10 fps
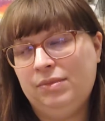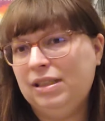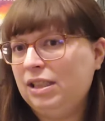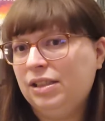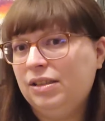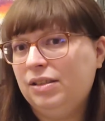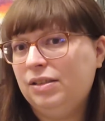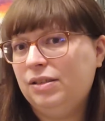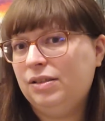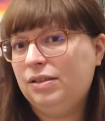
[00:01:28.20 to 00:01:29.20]
And I,
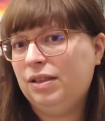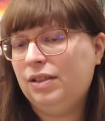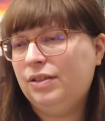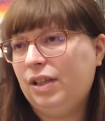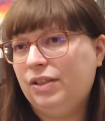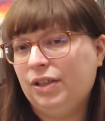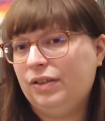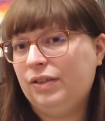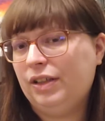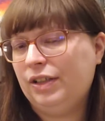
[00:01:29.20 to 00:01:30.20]
I, I don't
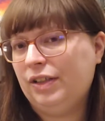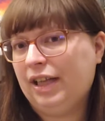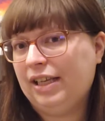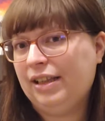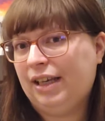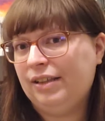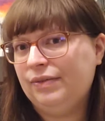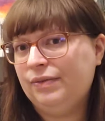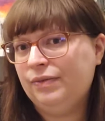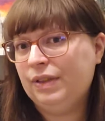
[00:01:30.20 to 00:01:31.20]
I don't like that.
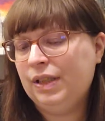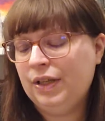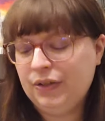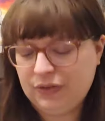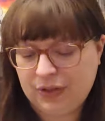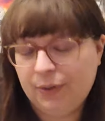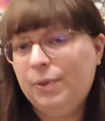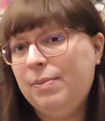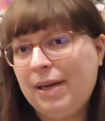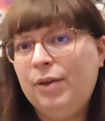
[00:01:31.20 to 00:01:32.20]
So
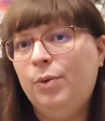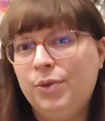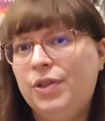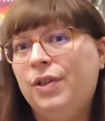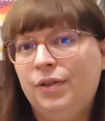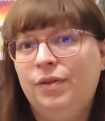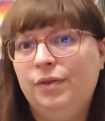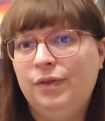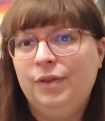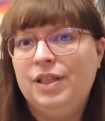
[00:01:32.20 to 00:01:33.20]
we may also
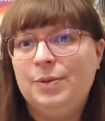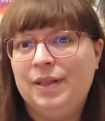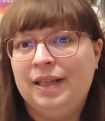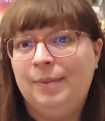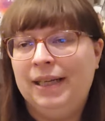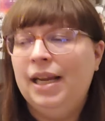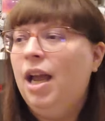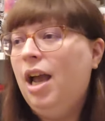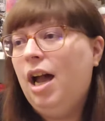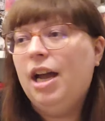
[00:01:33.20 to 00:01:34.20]
fill this with anime.
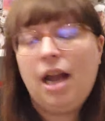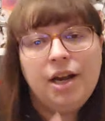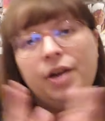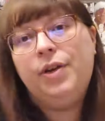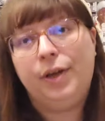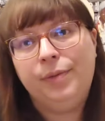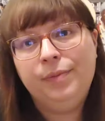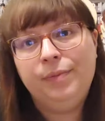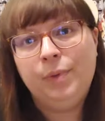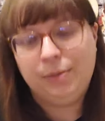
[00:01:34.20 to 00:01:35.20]
I, I don't know
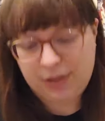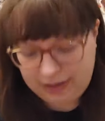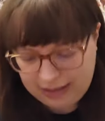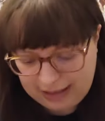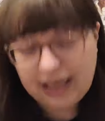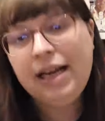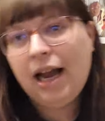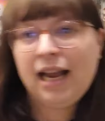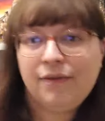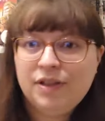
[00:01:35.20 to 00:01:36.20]
what I'm doing, okay?
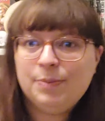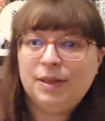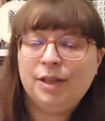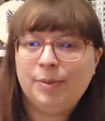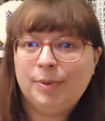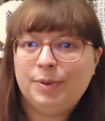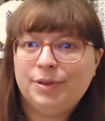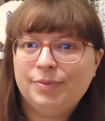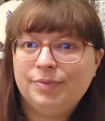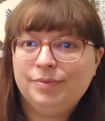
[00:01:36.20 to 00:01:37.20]
I have this bingo
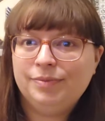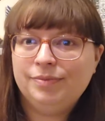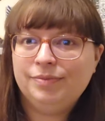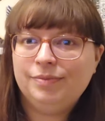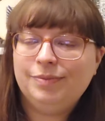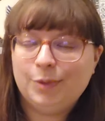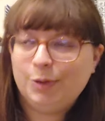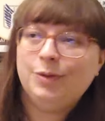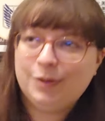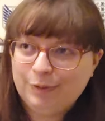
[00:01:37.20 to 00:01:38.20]
board,
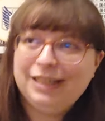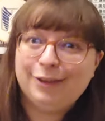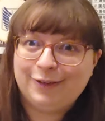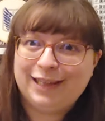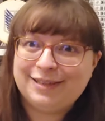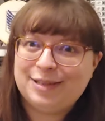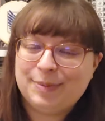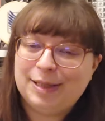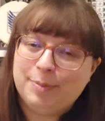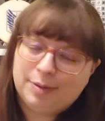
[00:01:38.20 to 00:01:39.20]
or the readathon has this
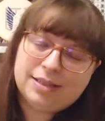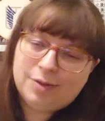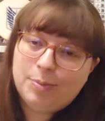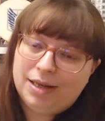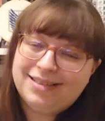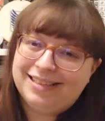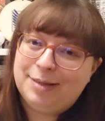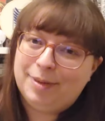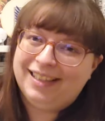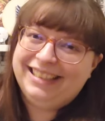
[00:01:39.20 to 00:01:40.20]
bingo board. It's not
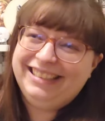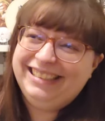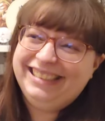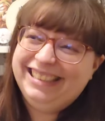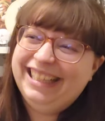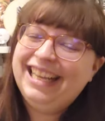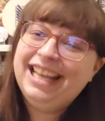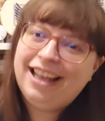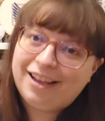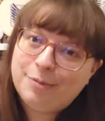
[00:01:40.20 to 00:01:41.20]
personally mine,
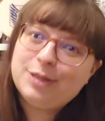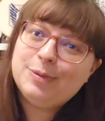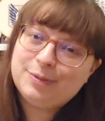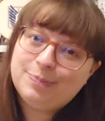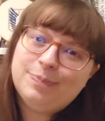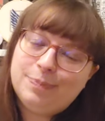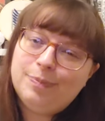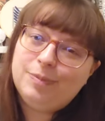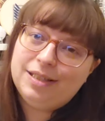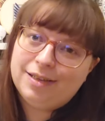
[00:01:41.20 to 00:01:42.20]
uh, which was
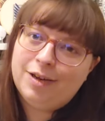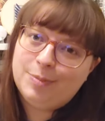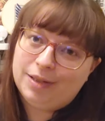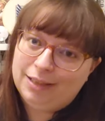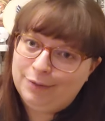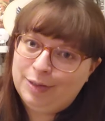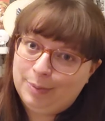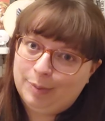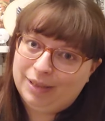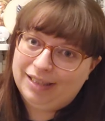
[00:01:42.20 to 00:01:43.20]
designed by the lovely
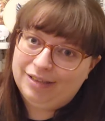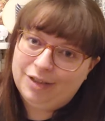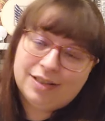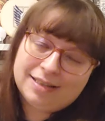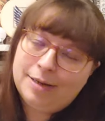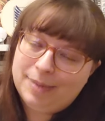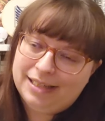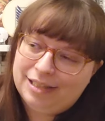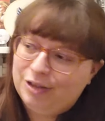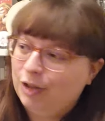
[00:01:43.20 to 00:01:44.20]
Bobbi, He does an
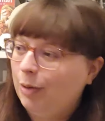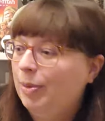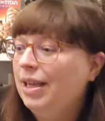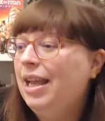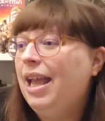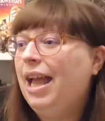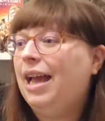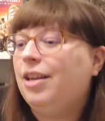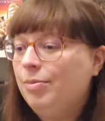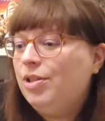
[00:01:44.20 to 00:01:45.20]
amazing job.
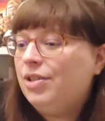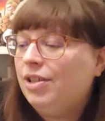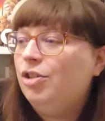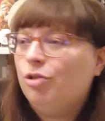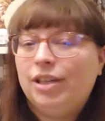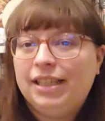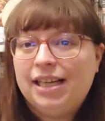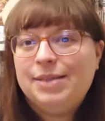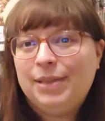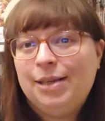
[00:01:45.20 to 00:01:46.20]
And I'm just going to try and
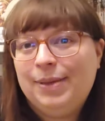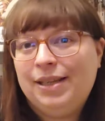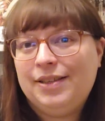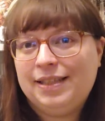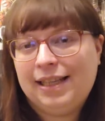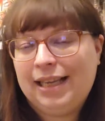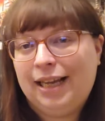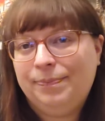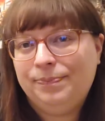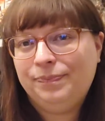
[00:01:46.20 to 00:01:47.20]
get as many bingos as I
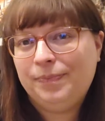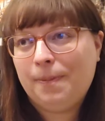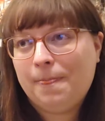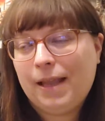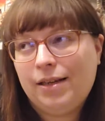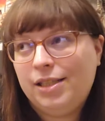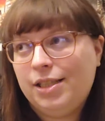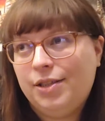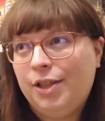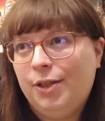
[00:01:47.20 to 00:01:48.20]
can. And I
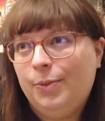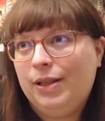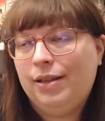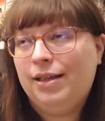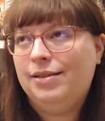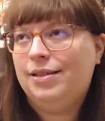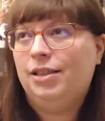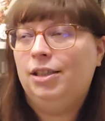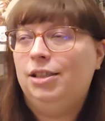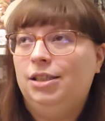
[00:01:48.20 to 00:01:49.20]
don't know whether that's going
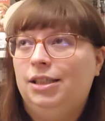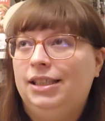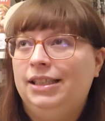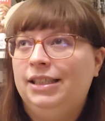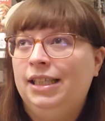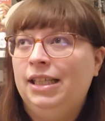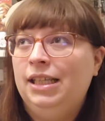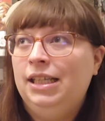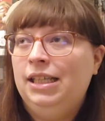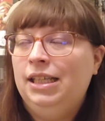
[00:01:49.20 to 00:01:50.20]
to look like
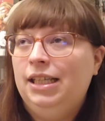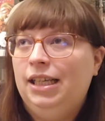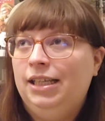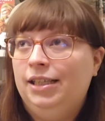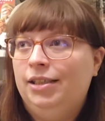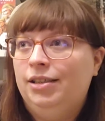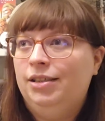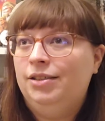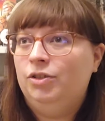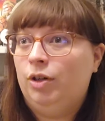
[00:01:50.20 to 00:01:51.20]

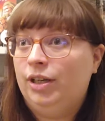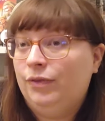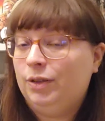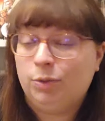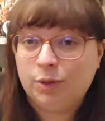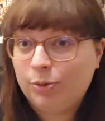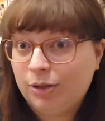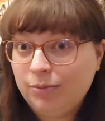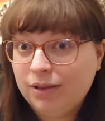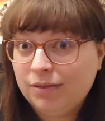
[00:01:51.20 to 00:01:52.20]
uh, trying to fill all the
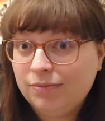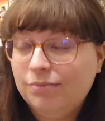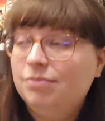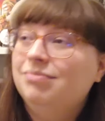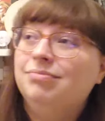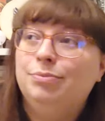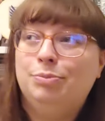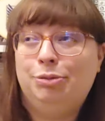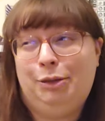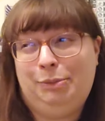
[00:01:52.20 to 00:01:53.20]
prompts.
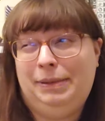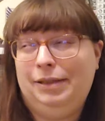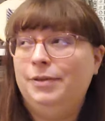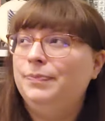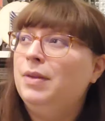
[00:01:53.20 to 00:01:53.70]
Probably not.